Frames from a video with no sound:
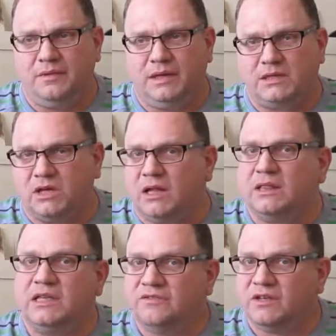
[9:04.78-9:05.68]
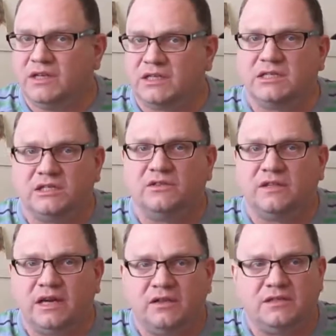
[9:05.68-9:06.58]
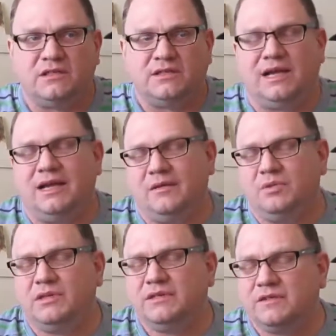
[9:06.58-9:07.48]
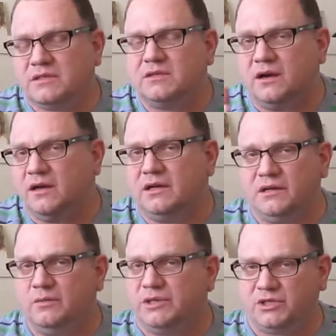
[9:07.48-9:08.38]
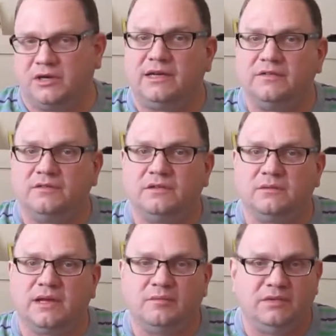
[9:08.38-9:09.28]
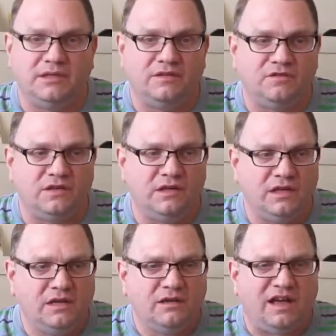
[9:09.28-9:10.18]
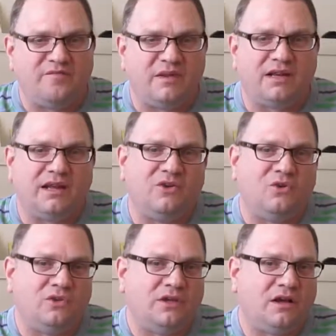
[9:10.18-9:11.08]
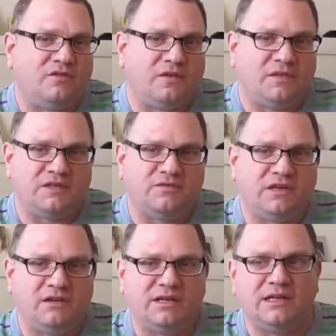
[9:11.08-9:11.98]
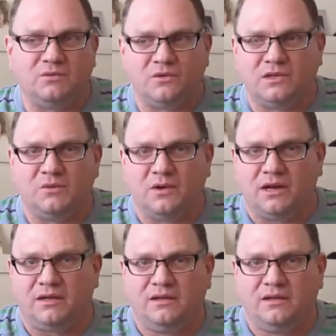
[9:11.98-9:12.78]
it's not leaving, it's still there. This attack, I believe it's targeted witchcraft, is what I believe, and I've been kind of holding off on this video. I didn't want